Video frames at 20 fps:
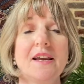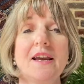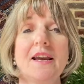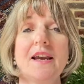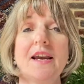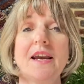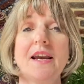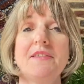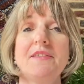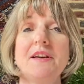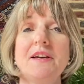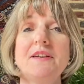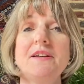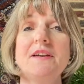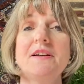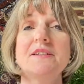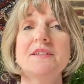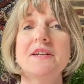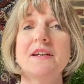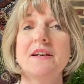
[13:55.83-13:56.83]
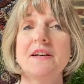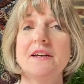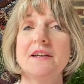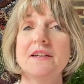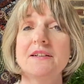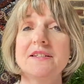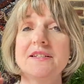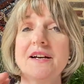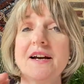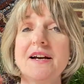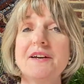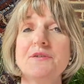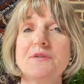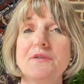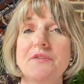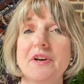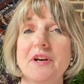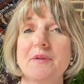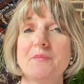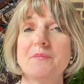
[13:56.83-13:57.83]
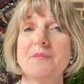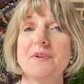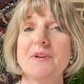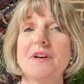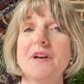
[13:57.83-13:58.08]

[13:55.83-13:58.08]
and then to title them